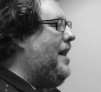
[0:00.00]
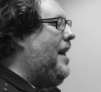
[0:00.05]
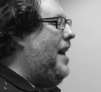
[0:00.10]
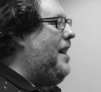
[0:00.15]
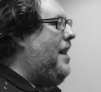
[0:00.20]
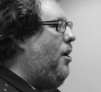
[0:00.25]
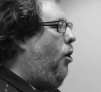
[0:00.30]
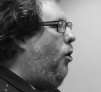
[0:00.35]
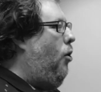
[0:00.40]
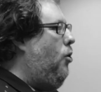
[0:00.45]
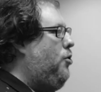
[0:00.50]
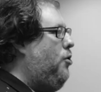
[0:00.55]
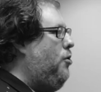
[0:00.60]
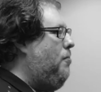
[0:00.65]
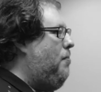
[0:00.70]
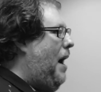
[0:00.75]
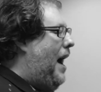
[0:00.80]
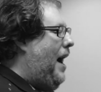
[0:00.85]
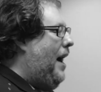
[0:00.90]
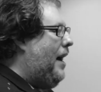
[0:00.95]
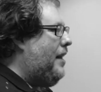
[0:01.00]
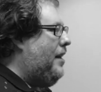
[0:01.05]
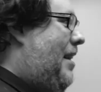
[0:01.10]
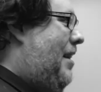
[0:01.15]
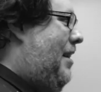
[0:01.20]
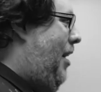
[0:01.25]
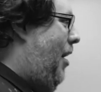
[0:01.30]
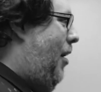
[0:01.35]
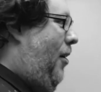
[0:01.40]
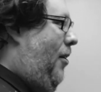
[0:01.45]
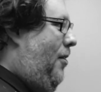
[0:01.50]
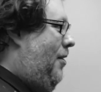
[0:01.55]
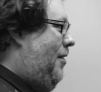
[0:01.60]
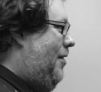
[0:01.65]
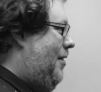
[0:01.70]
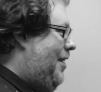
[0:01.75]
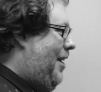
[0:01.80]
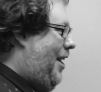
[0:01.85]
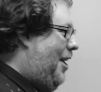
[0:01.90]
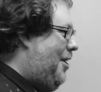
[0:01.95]
let it hold you back. No,
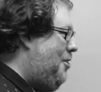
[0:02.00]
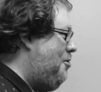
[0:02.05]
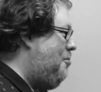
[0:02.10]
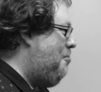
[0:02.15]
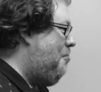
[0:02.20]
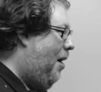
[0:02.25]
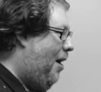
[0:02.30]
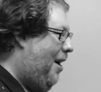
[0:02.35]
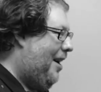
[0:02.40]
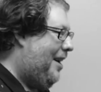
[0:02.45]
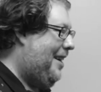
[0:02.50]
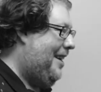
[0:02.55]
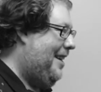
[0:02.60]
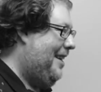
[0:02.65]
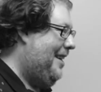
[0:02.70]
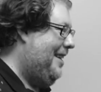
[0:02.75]
not Newmark.